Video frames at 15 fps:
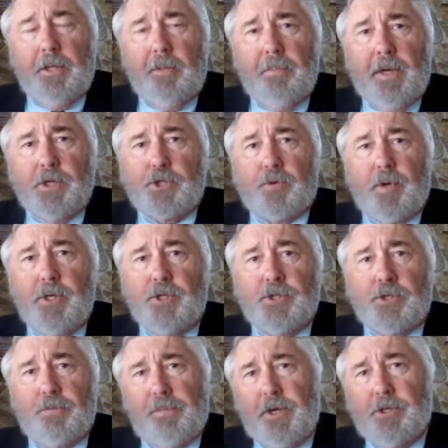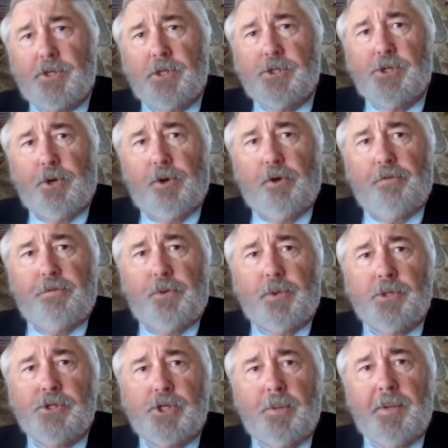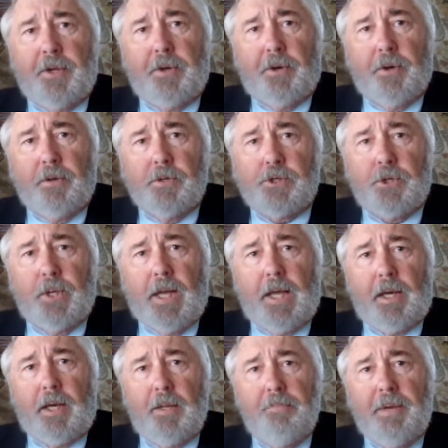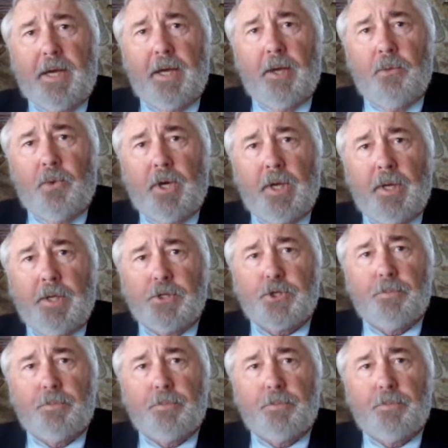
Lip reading: The administrations of President Gerald Ford and Jimmy Carter stood idly by while an